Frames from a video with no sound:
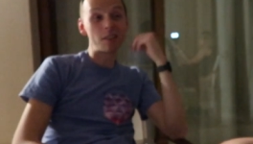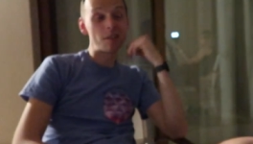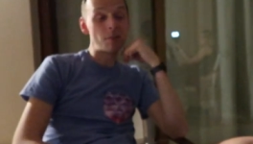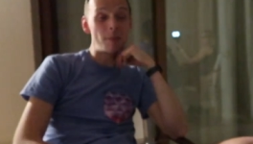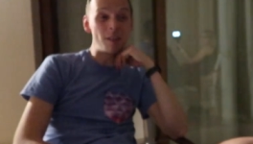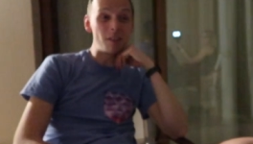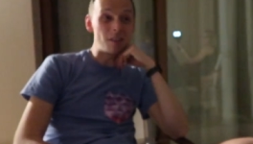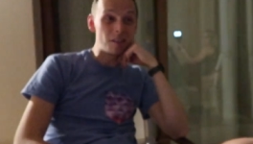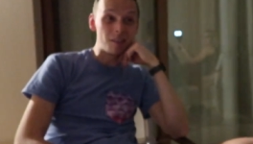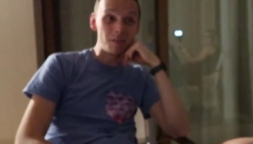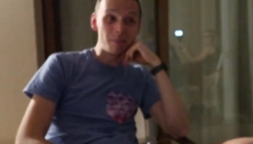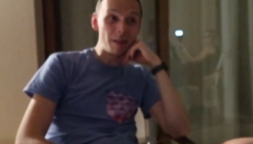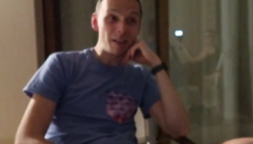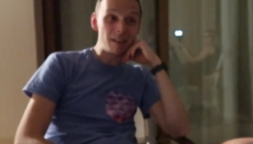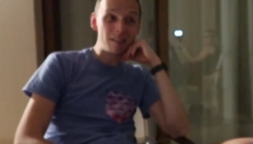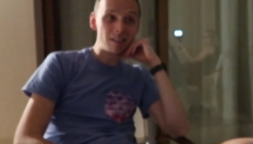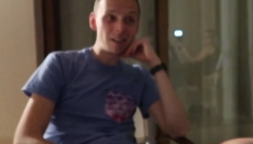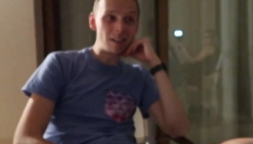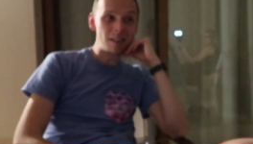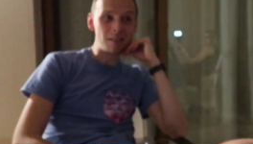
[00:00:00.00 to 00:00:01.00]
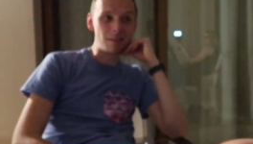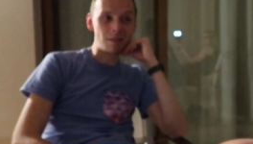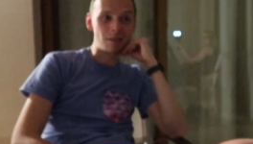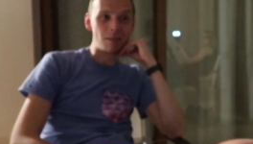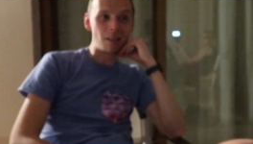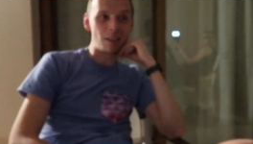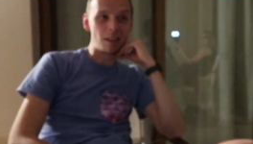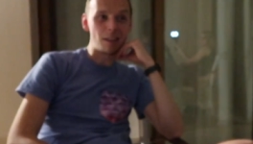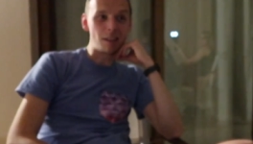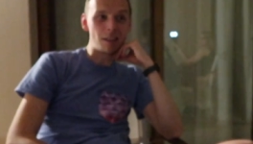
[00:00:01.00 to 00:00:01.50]
to be honest makes
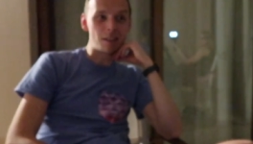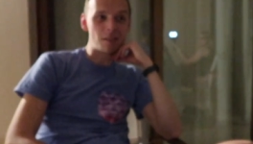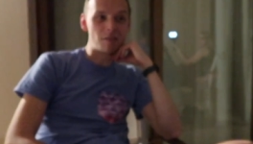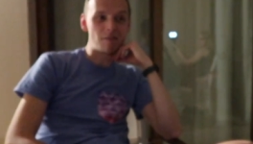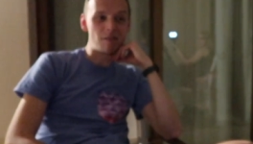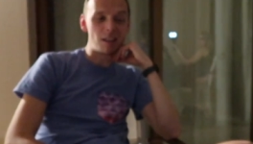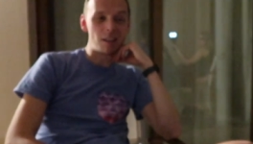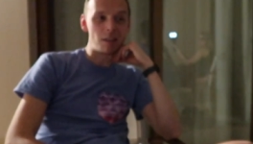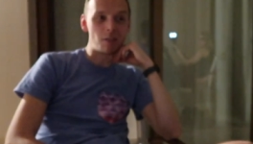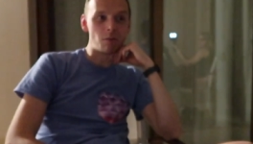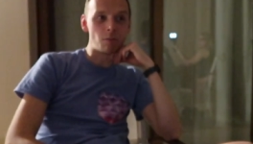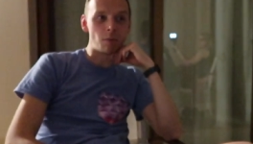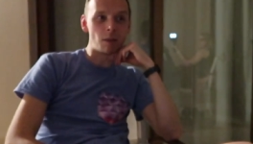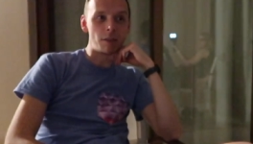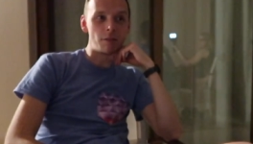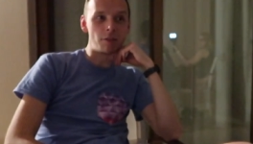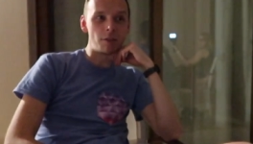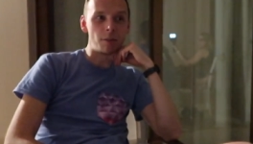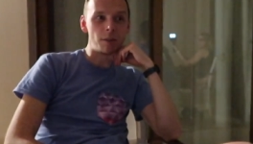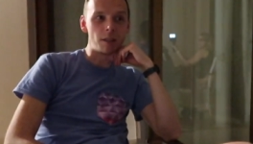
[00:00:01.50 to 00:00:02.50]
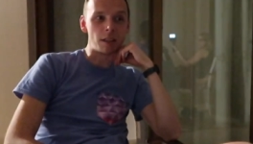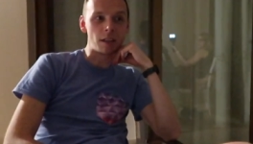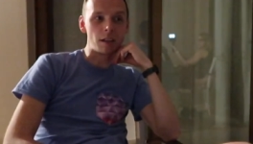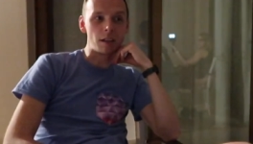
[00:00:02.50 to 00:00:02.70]
sense. Like that's a really good way of doing